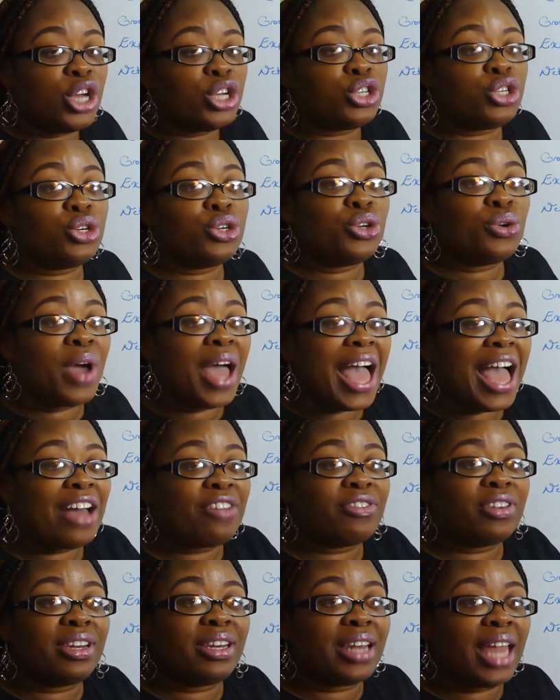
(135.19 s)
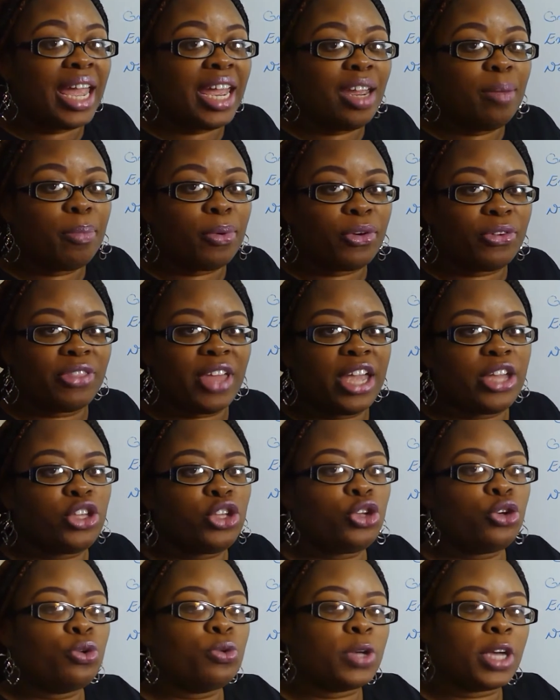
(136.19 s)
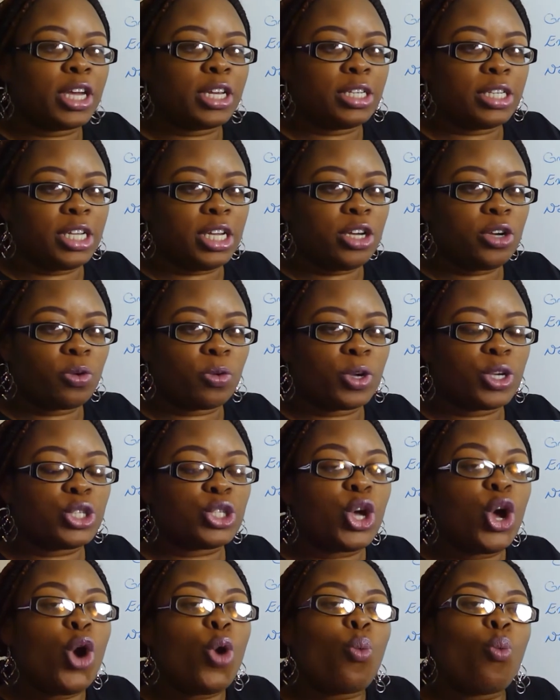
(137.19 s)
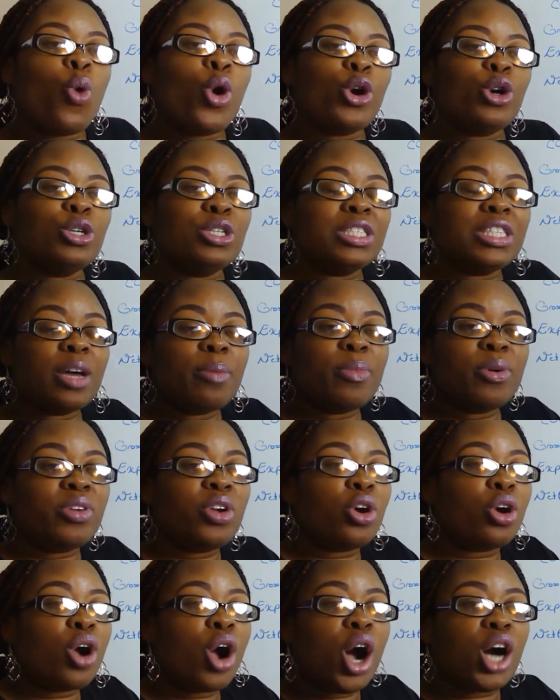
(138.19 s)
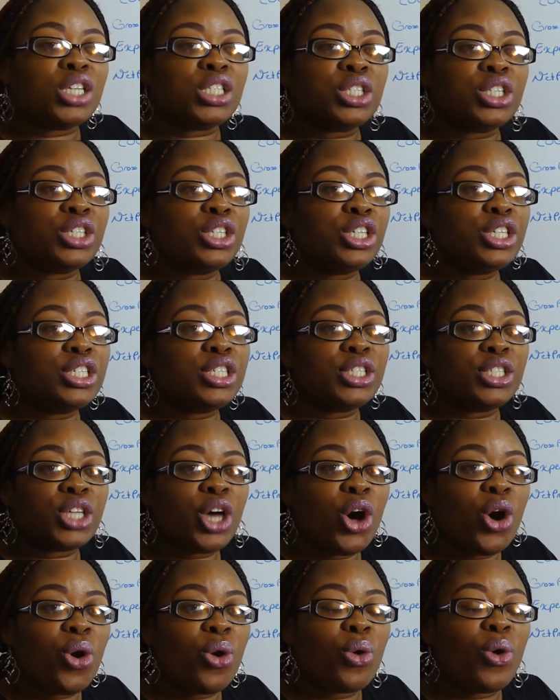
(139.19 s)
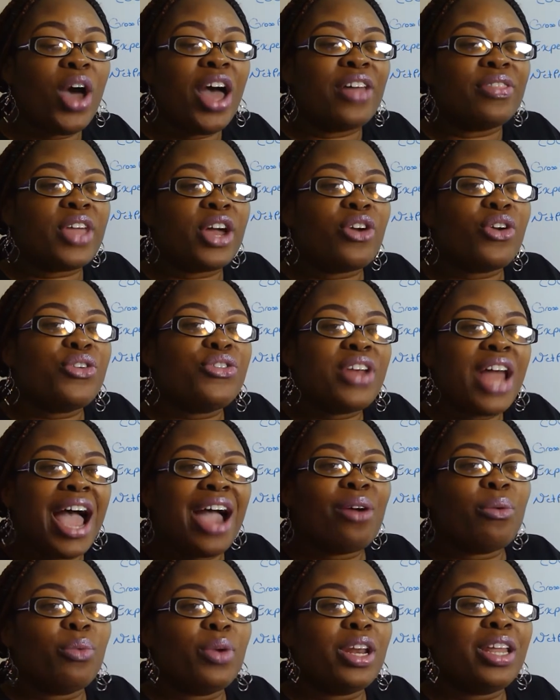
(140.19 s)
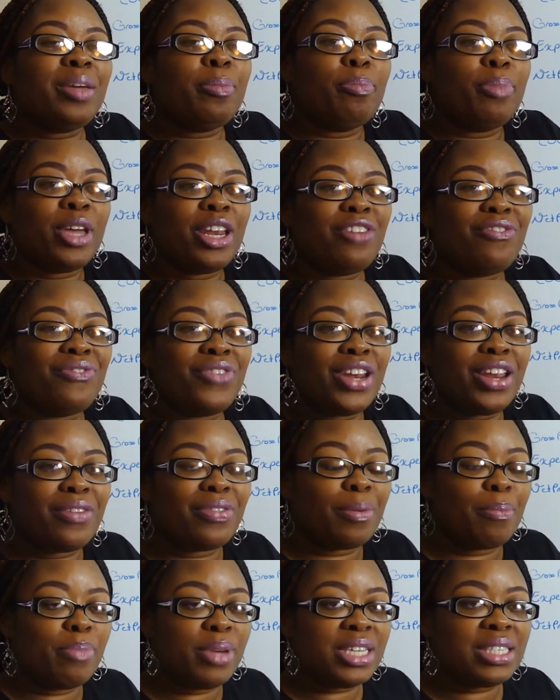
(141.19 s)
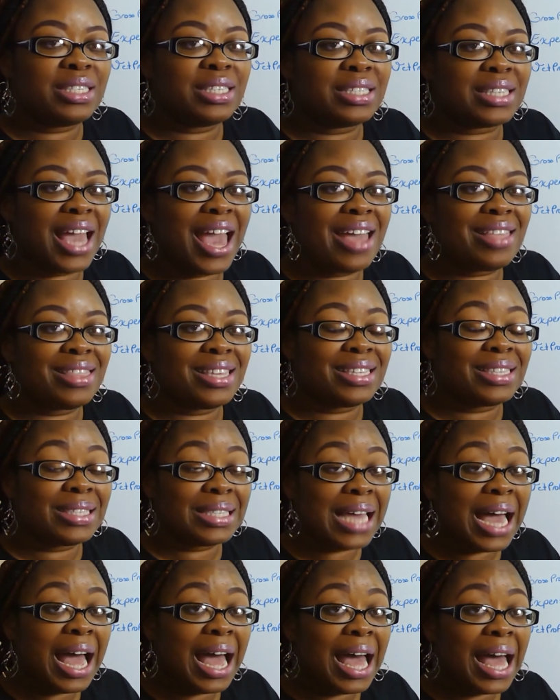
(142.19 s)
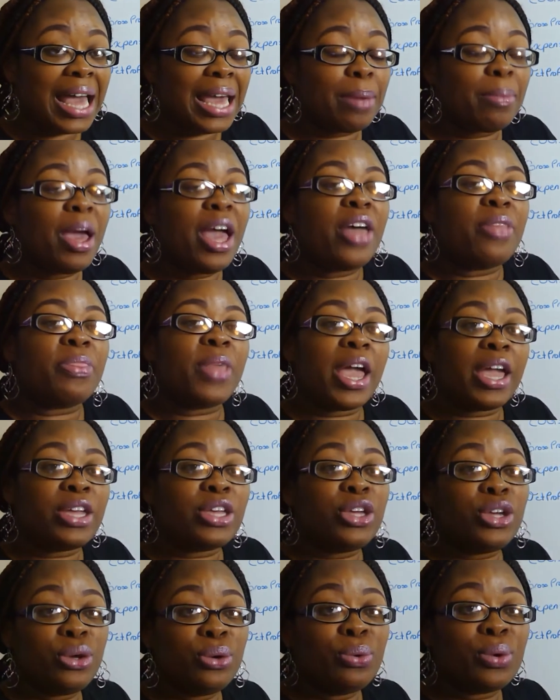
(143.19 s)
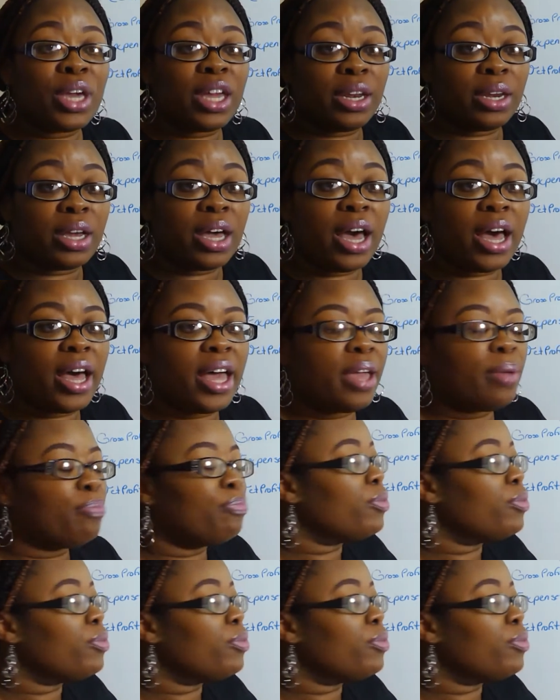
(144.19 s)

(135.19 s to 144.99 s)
Do you have labor that you can decrease? What are some of your cost of goods sold that are not really benefiting the business at this time that you can cut?